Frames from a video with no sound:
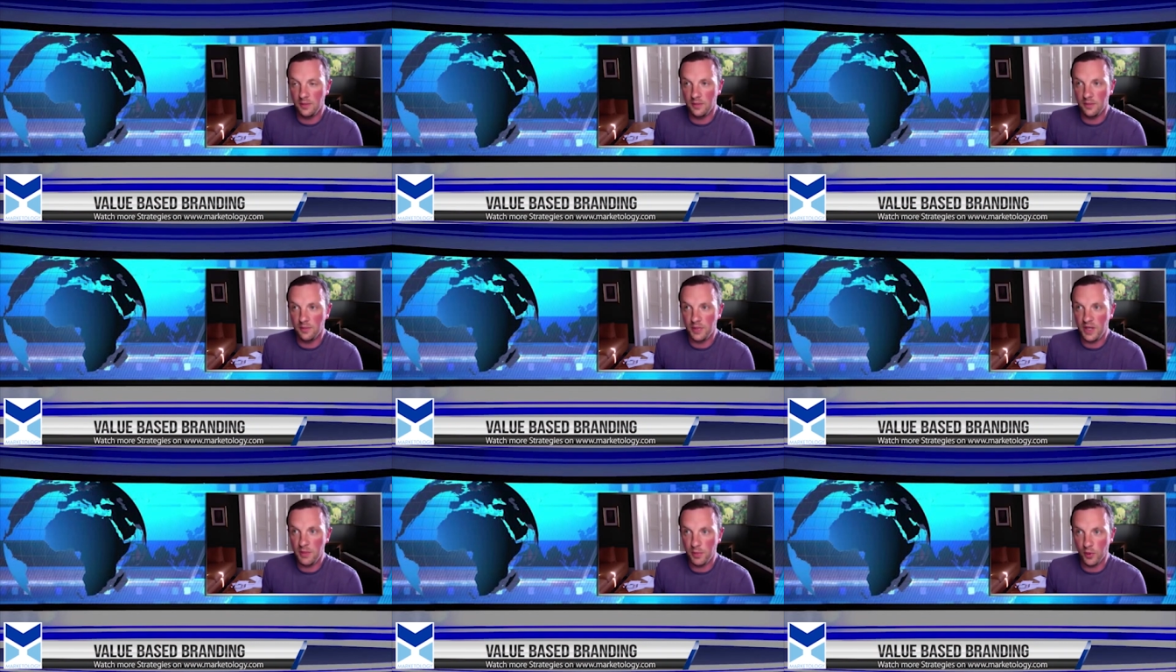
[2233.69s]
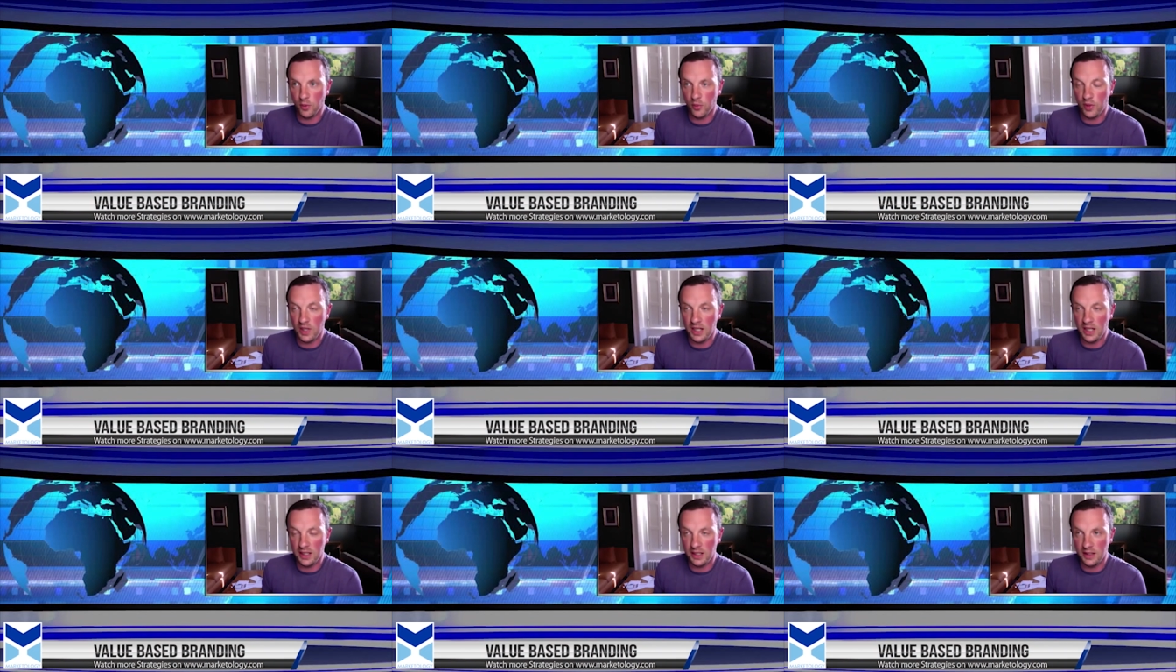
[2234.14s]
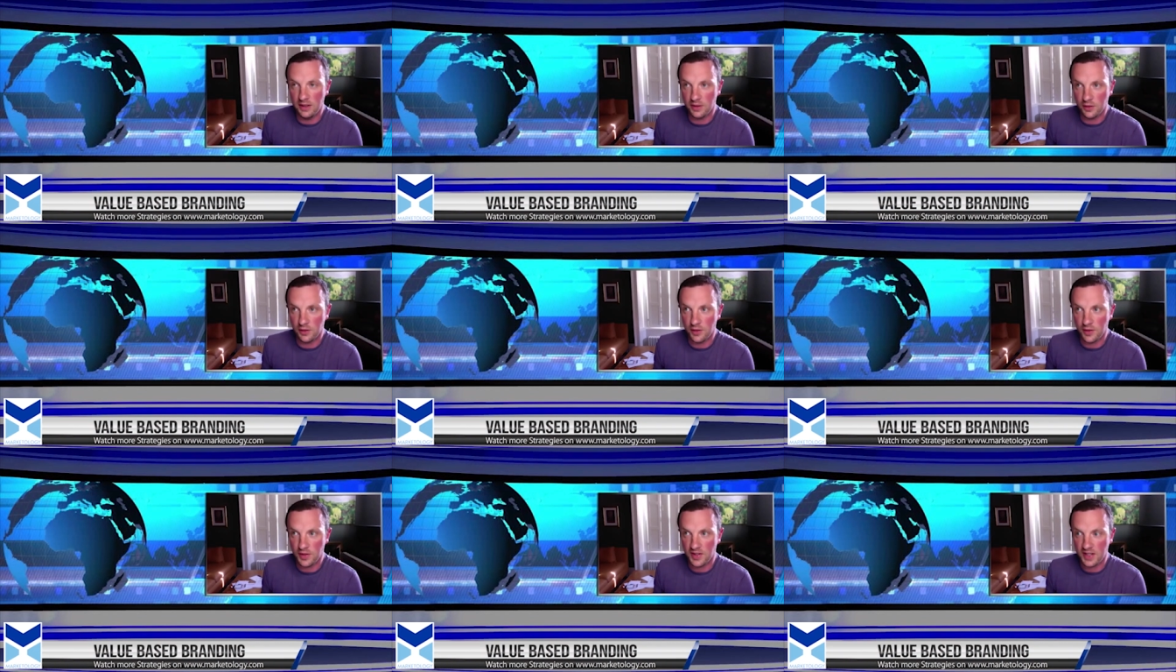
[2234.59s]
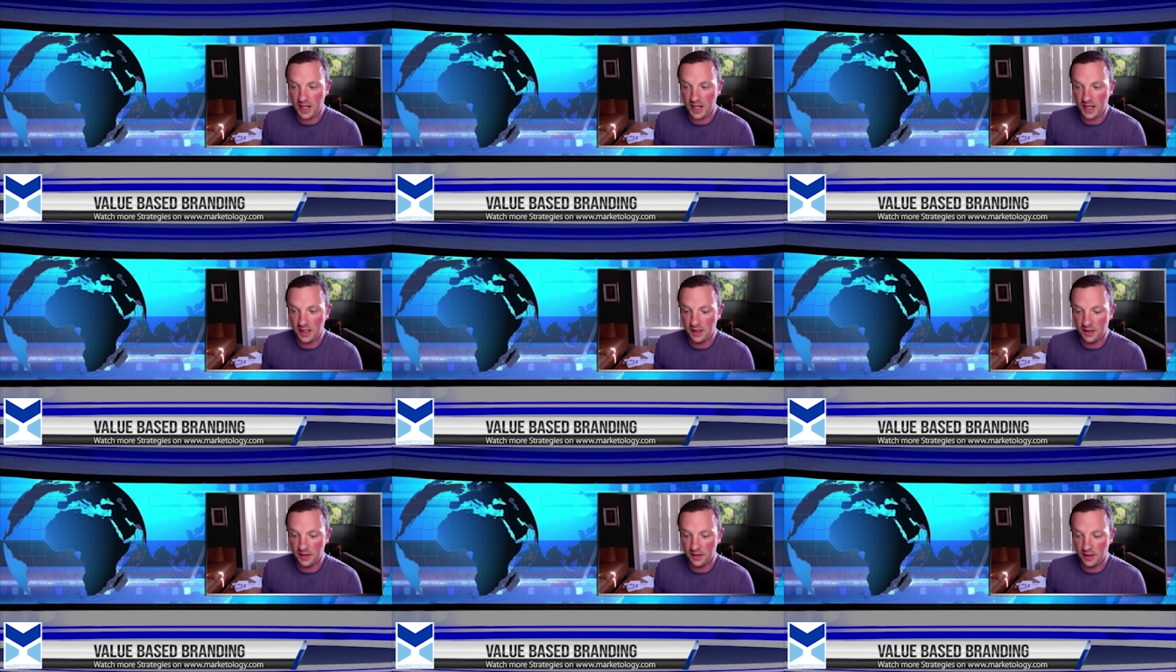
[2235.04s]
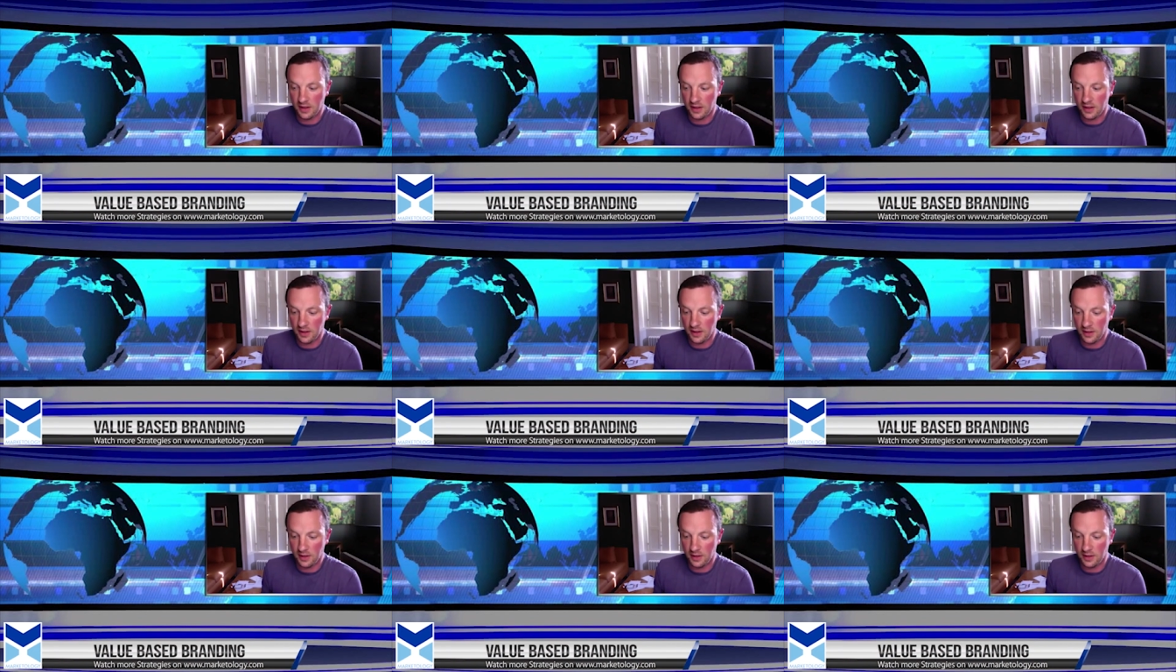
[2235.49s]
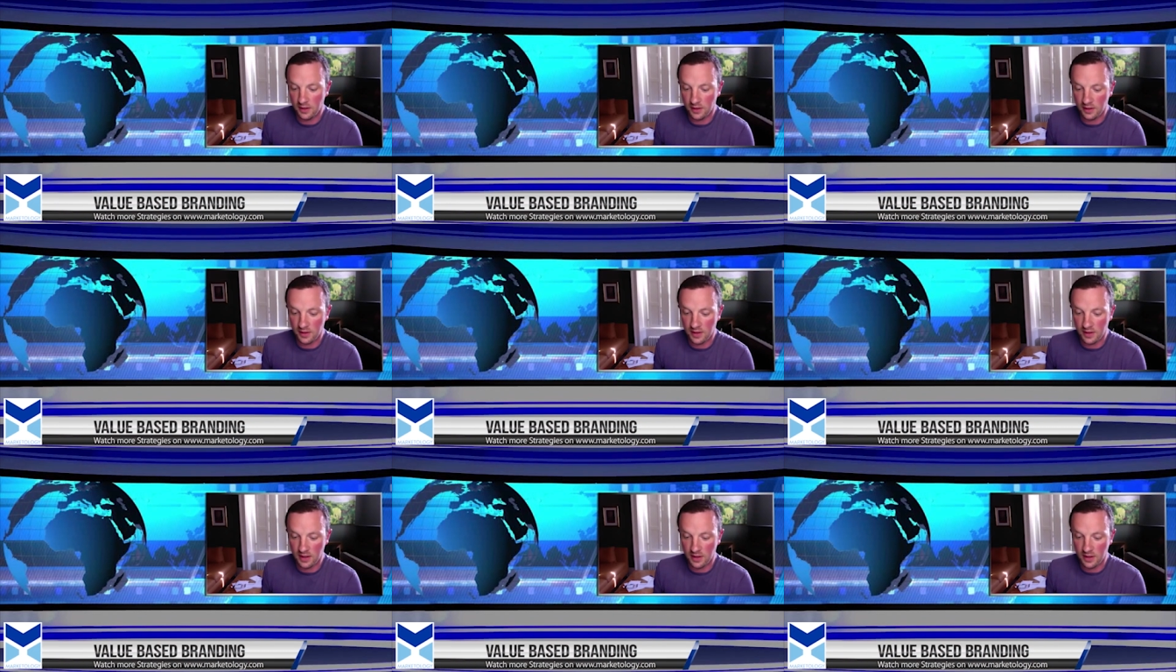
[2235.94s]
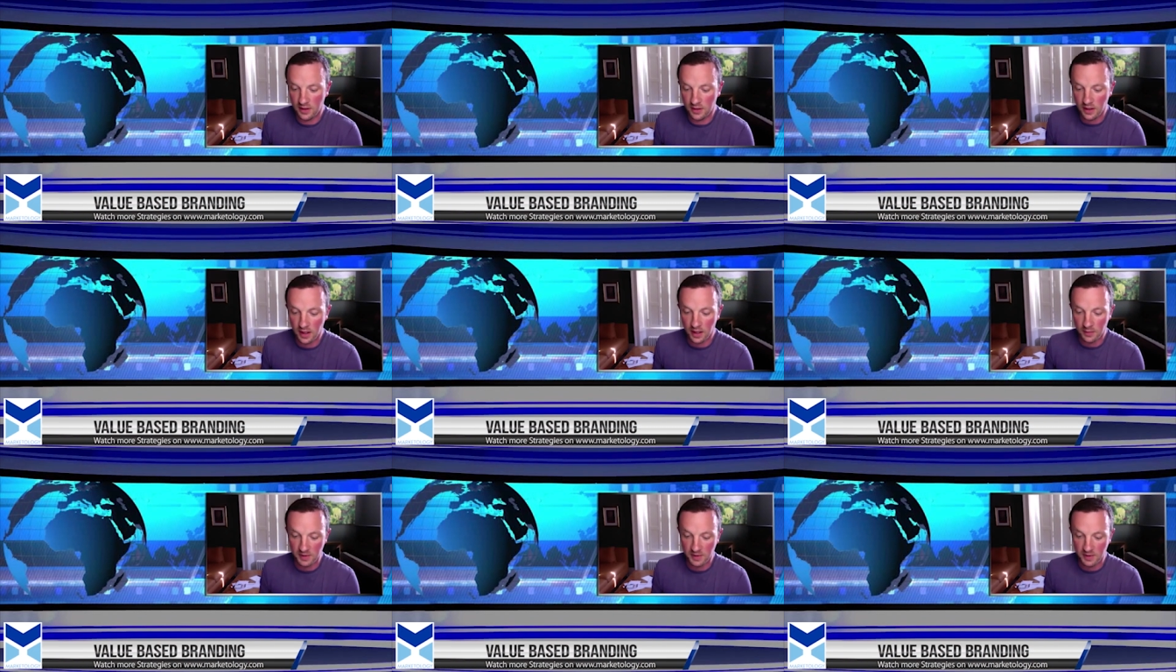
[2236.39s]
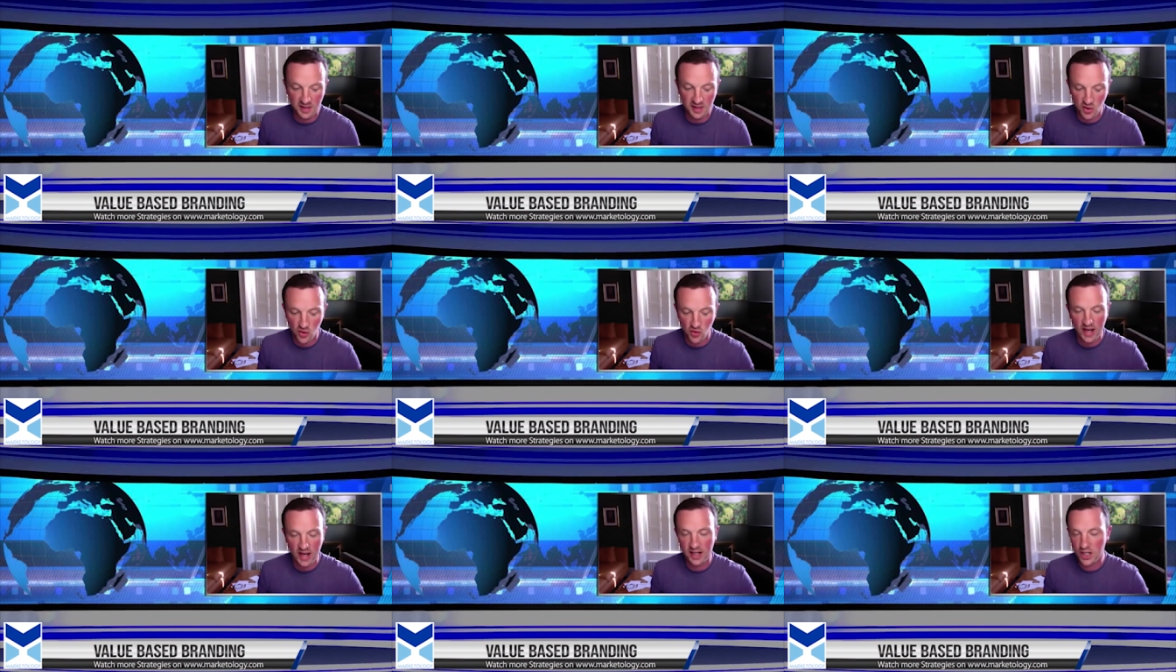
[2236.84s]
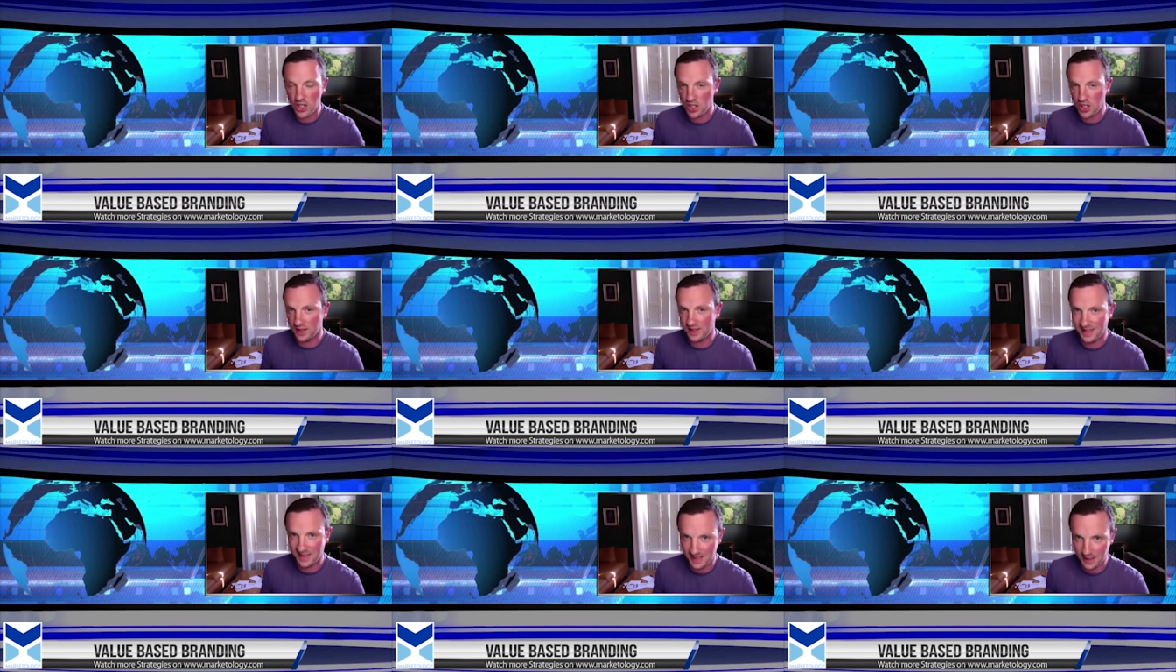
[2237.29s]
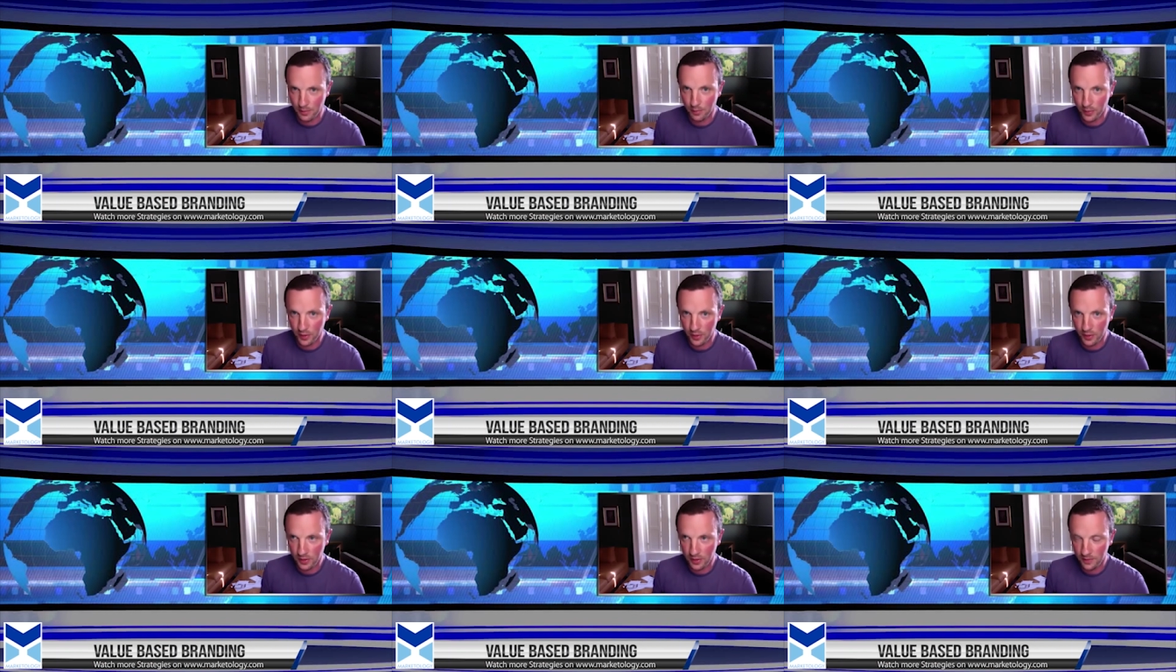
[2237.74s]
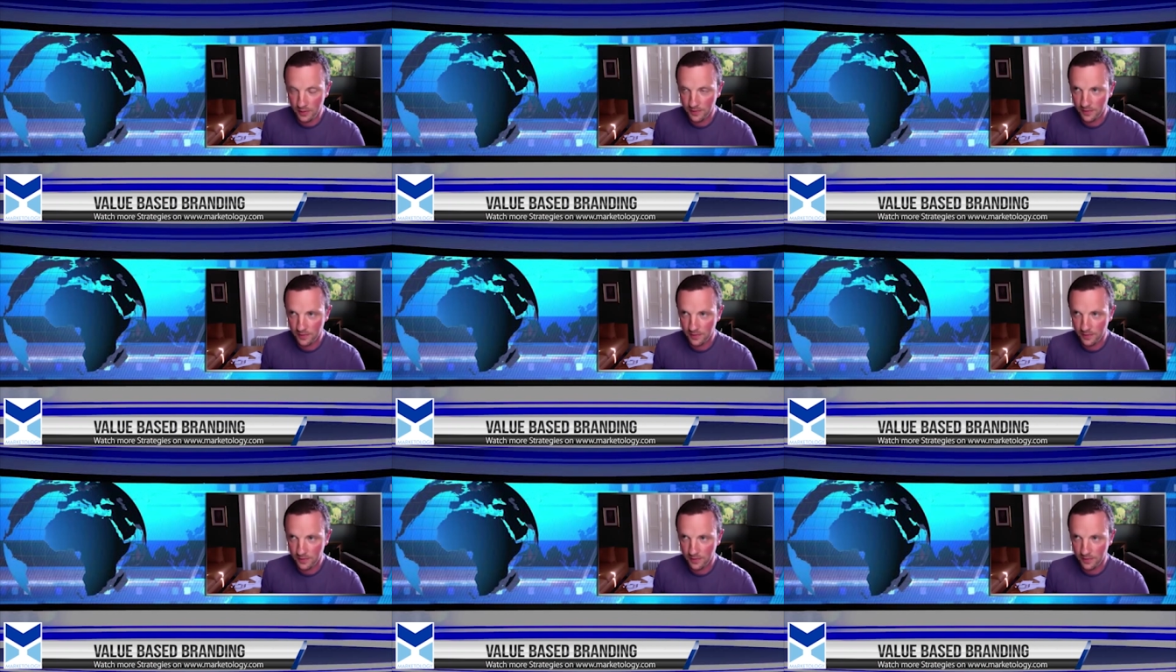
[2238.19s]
people really need to understand like, this strategy is simple,